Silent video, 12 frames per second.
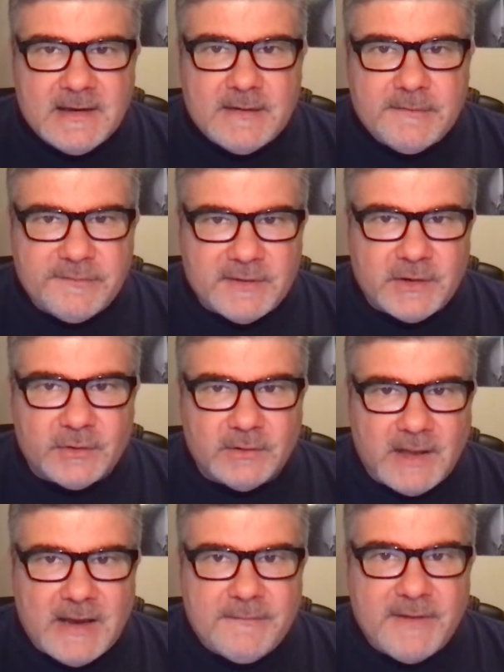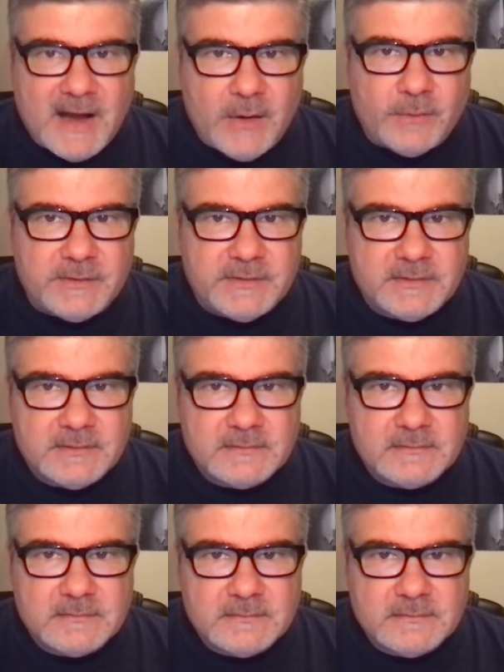figure life out.
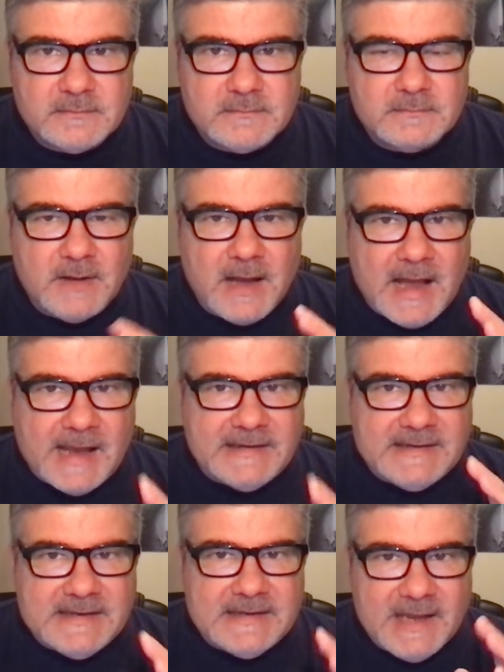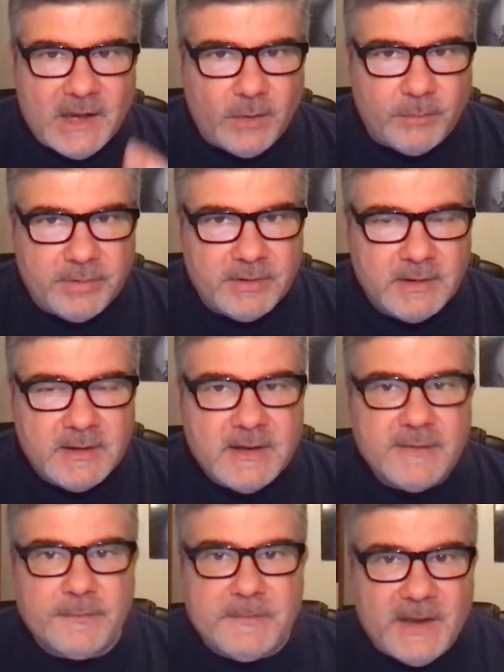I need help
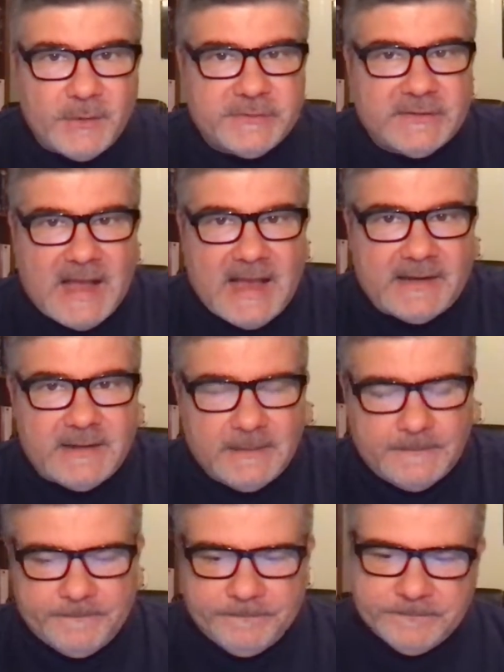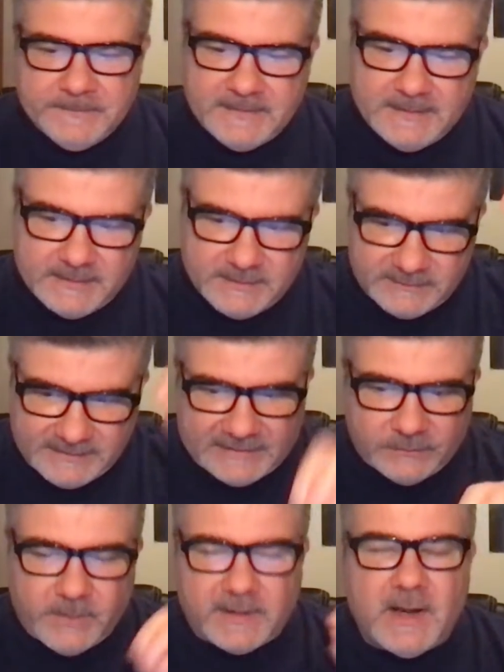from the outside. So
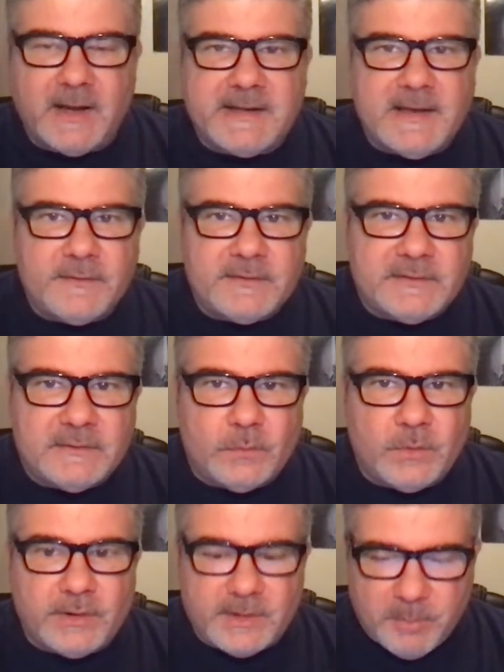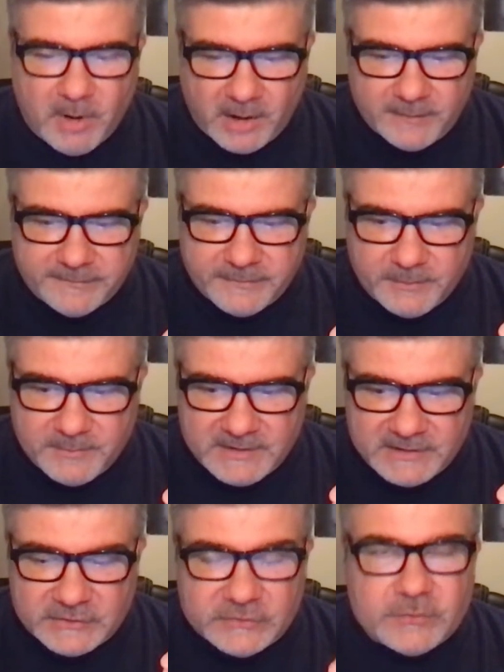that's why God gave us his word. Apart from
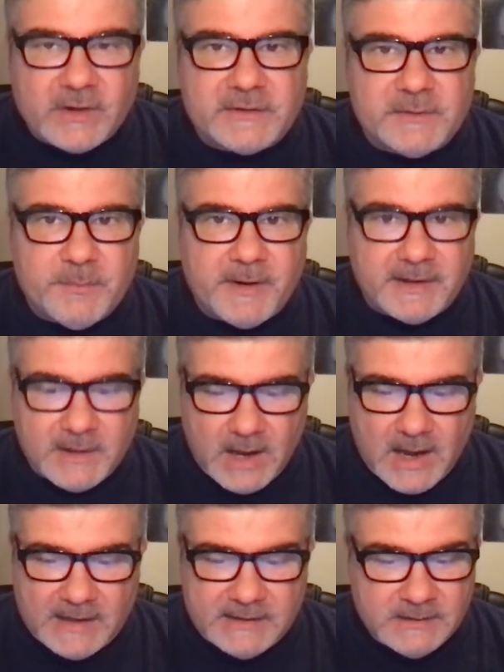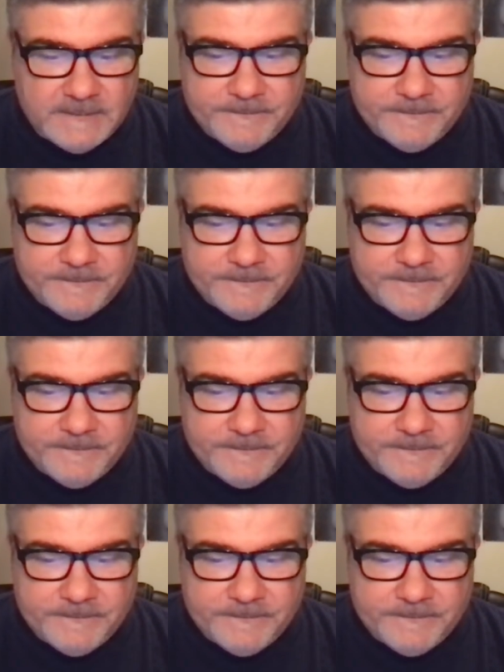being instructed by God,